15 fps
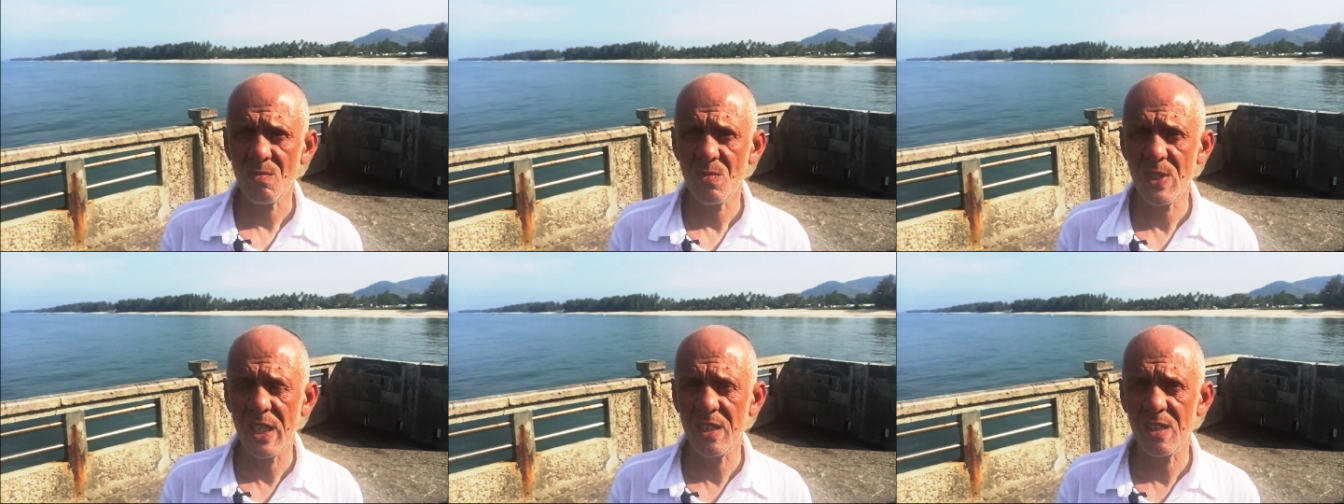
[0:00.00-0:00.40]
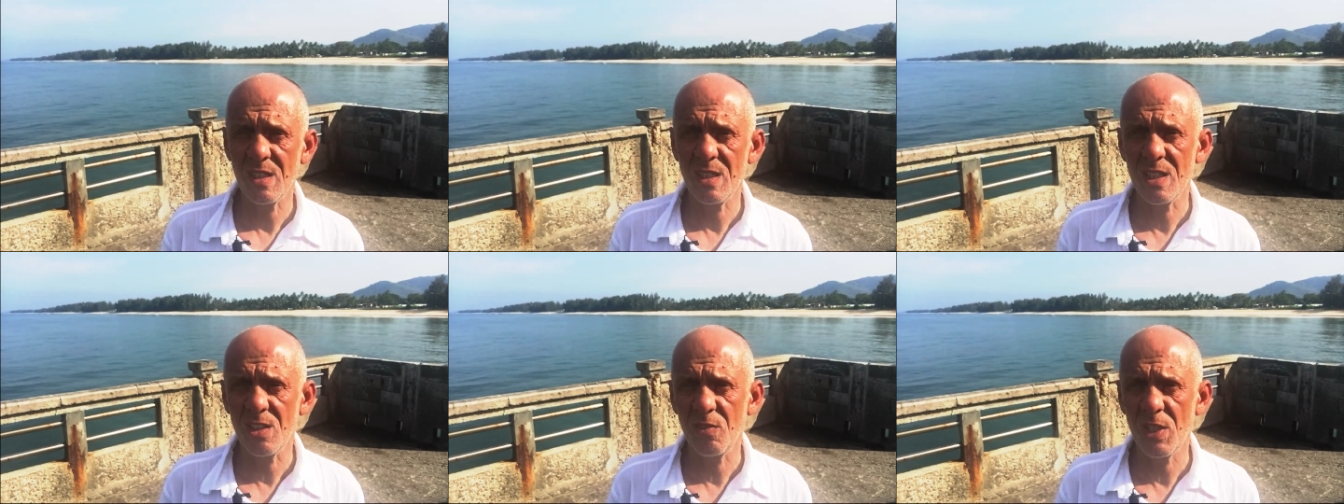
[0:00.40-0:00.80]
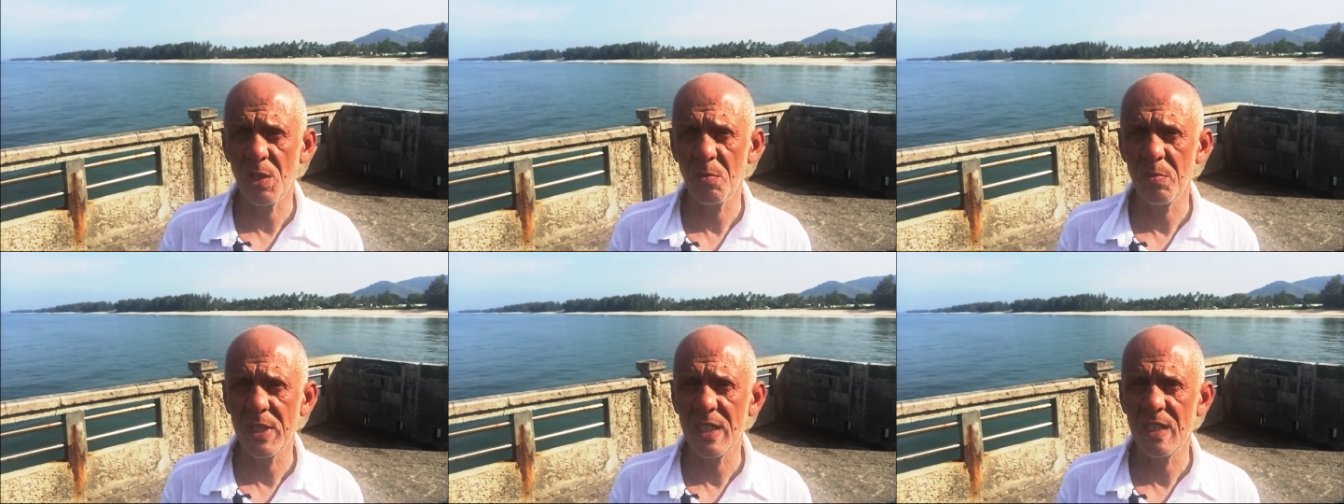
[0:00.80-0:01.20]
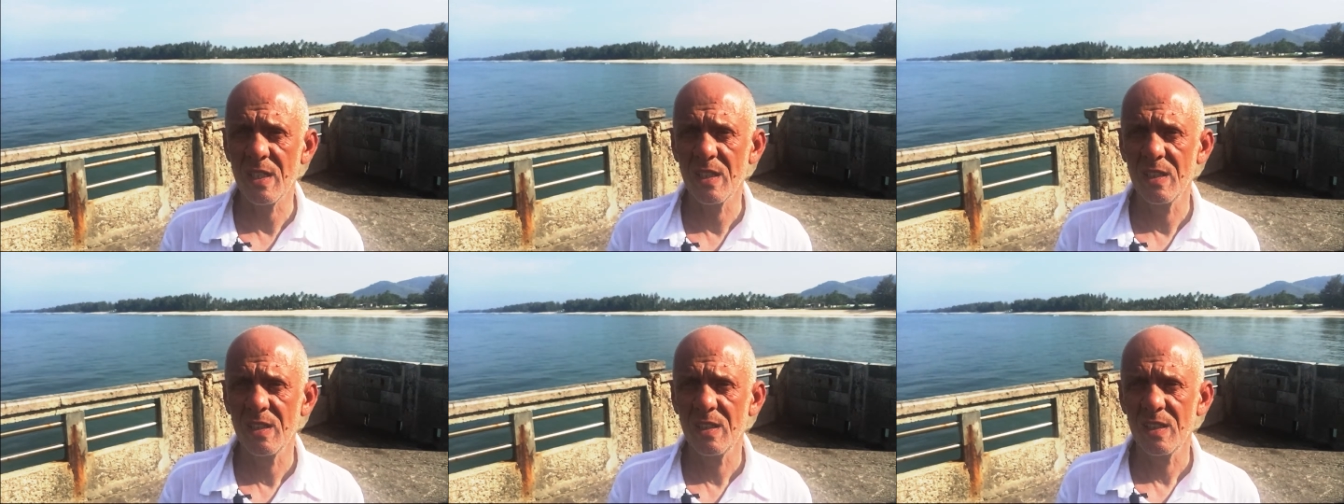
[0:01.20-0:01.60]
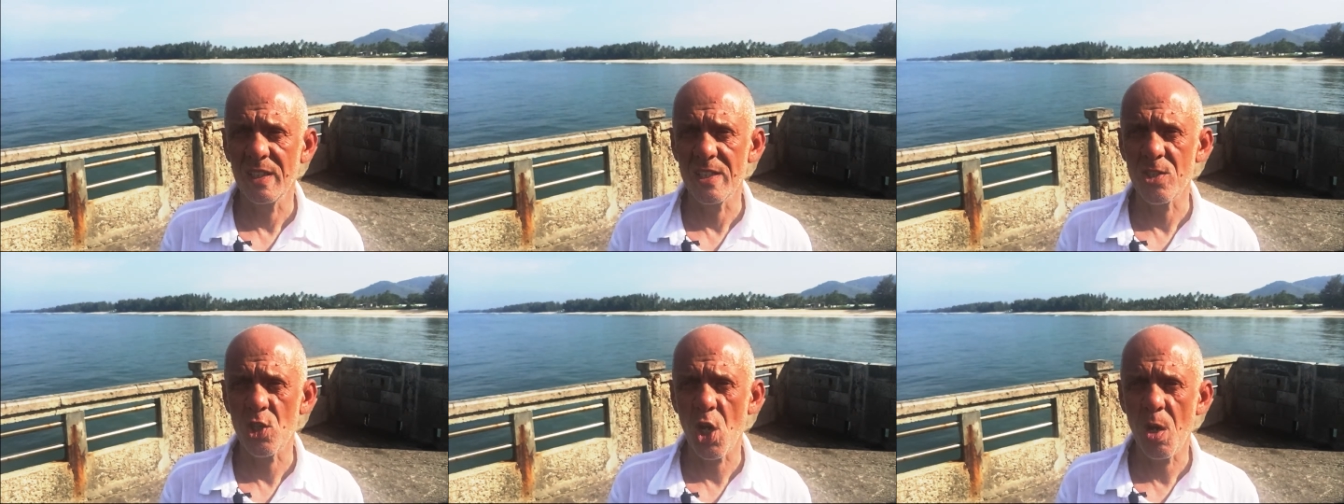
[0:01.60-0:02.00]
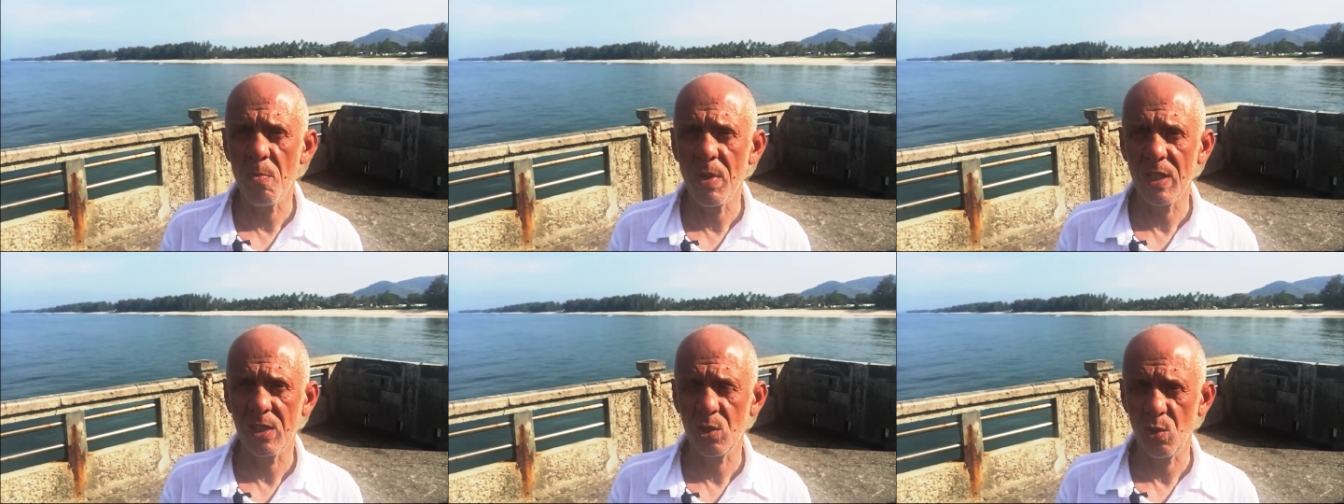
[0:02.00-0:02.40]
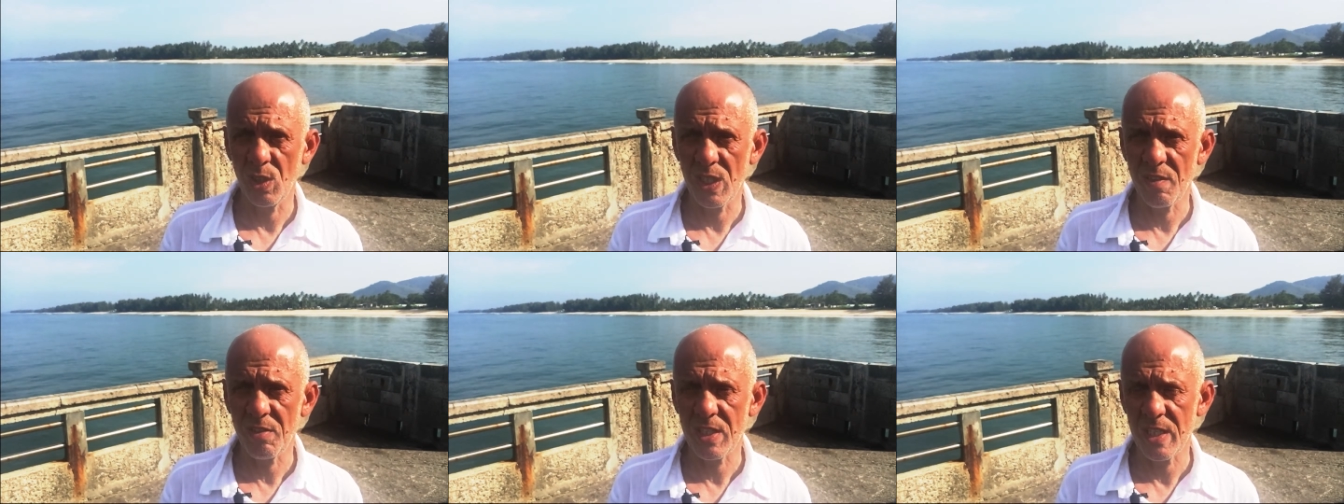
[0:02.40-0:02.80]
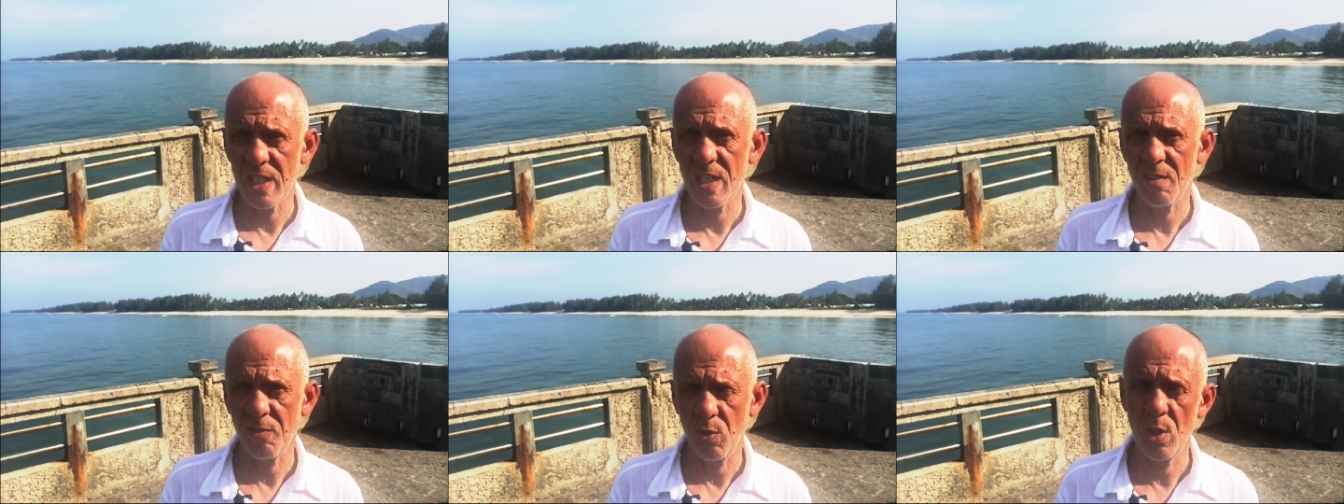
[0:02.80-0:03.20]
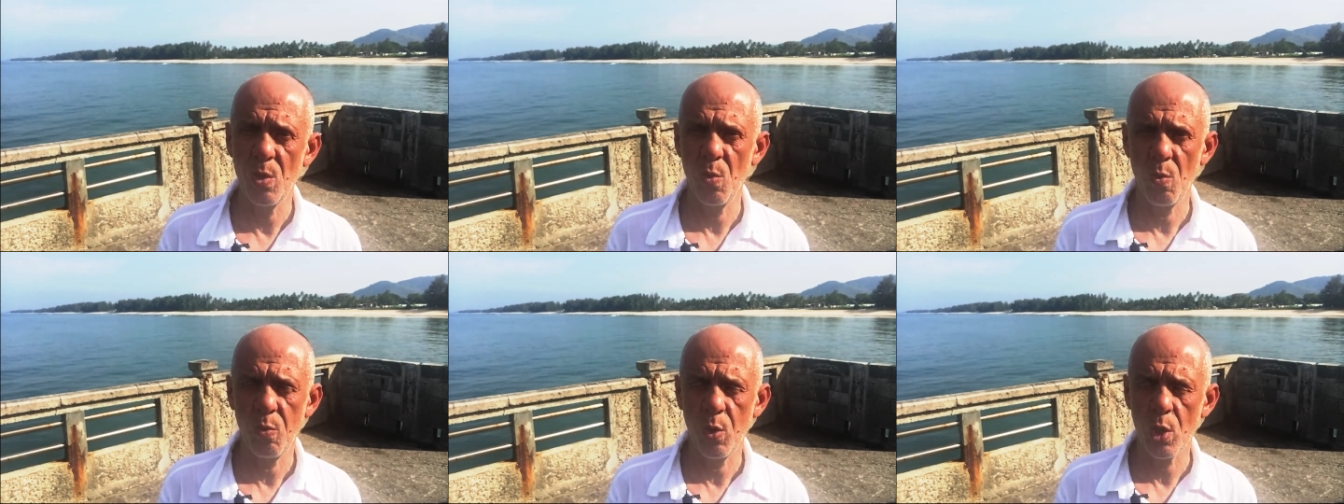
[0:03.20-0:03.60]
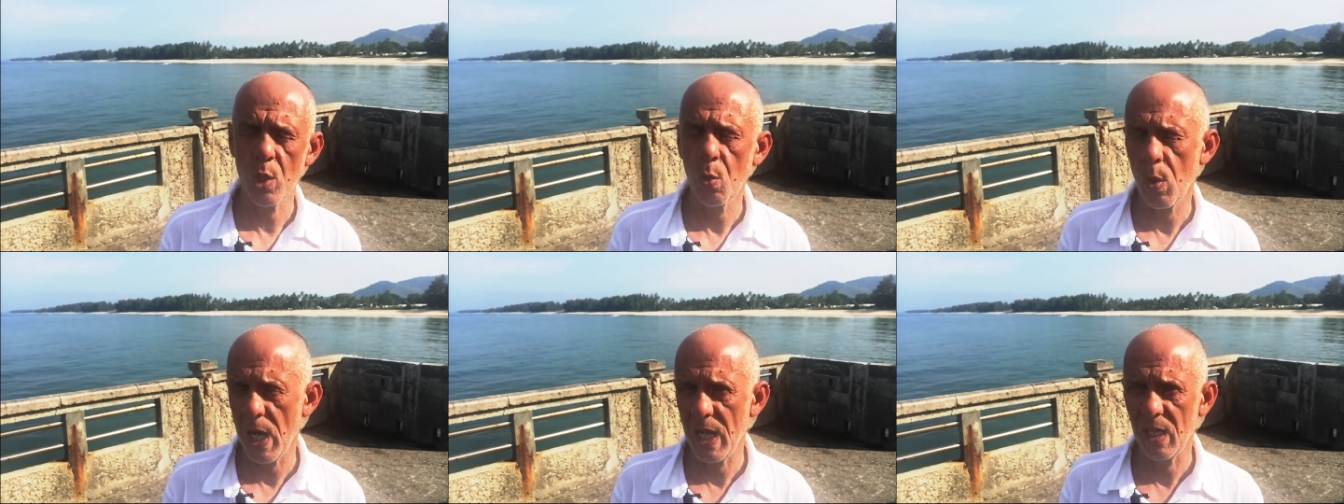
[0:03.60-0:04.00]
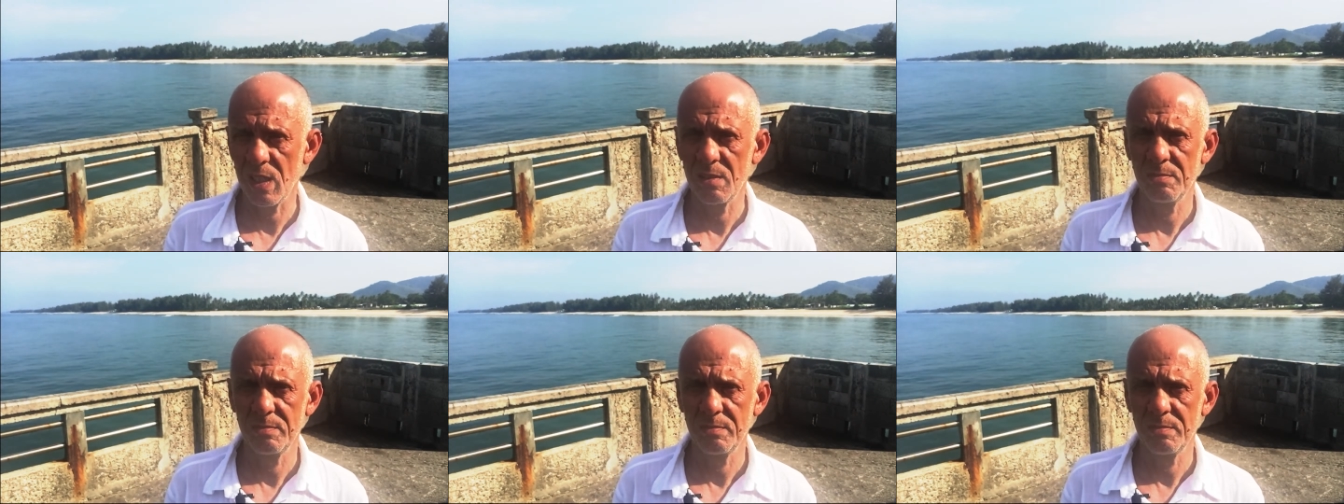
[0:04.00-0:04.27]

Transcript: that it will be enjoyable to live here for, for a while.